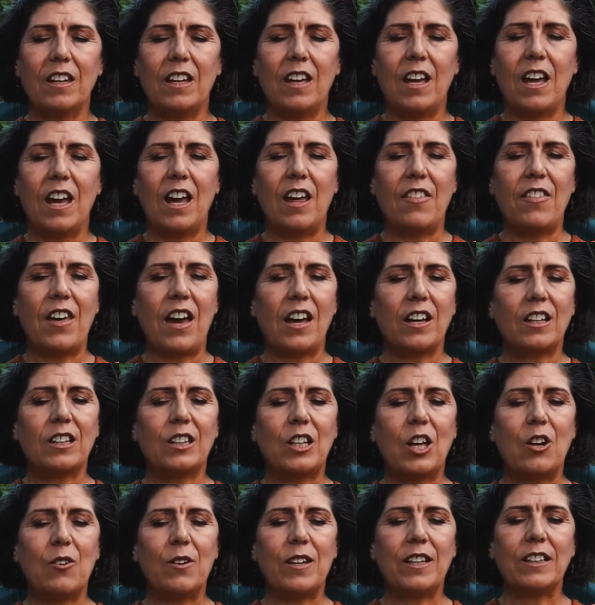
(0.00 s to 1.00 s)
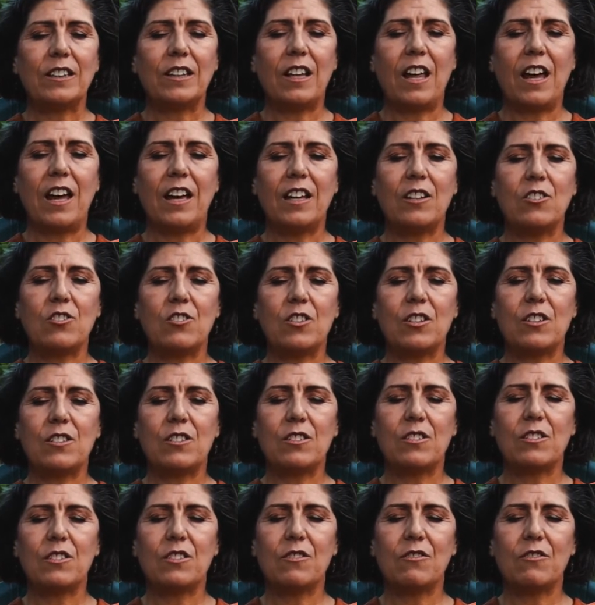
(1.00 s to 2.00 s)
And that glowing light
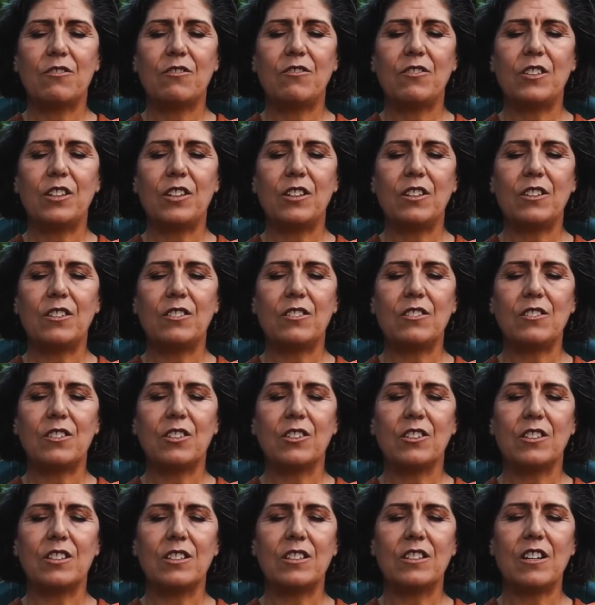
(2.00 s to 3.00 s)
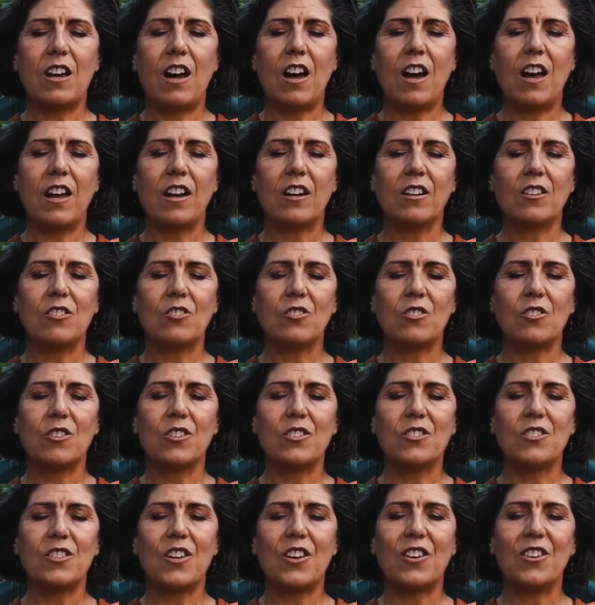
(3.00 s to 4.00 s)
just fills your entire
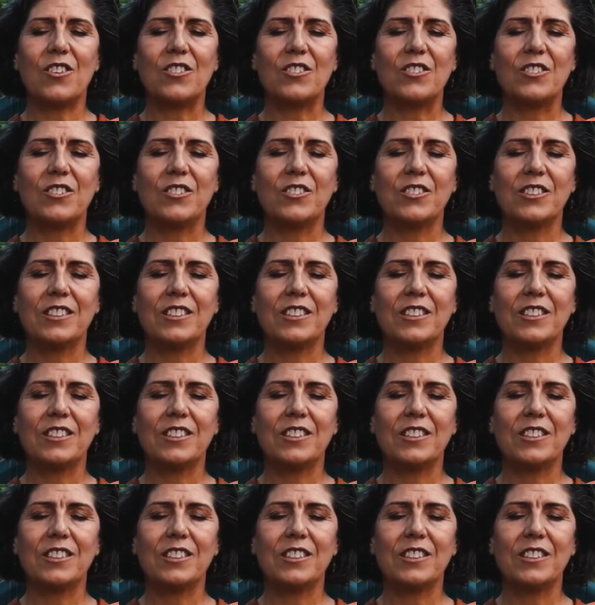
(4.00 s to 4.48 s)
torso.